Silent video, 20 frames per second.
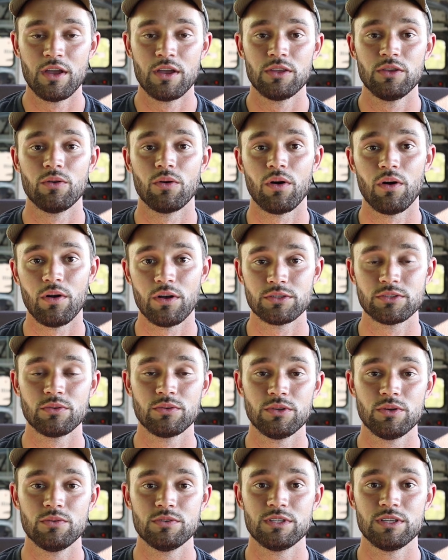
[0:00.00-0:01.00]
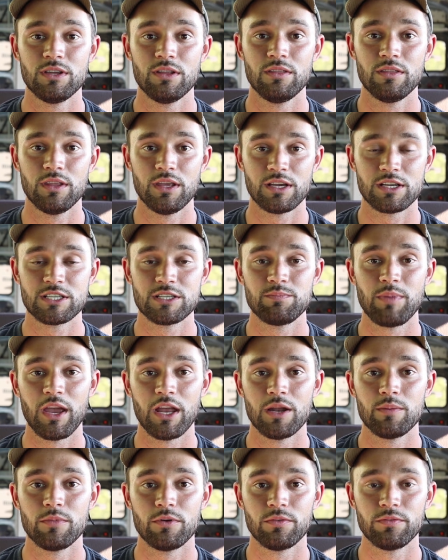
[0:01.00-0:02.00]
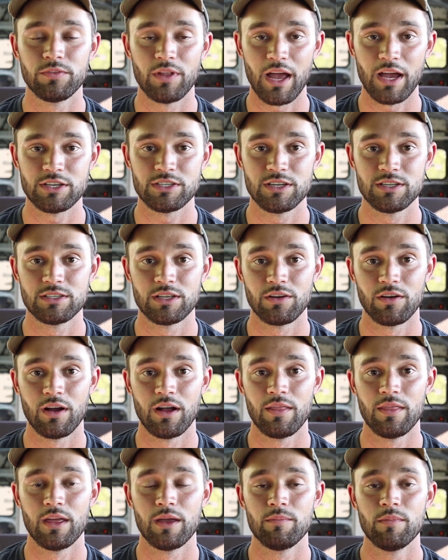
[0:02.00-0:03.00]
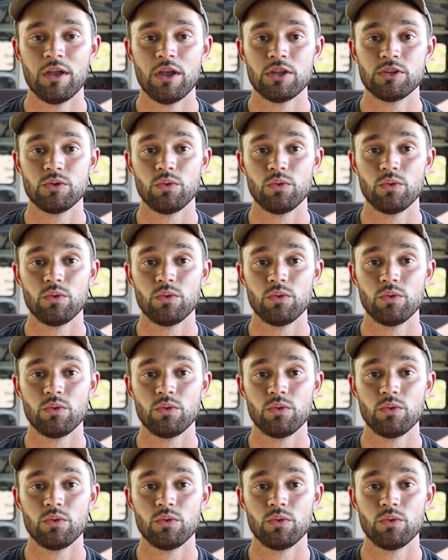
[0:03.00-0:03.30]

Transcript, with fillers: you're also using the expandable flashings that are on them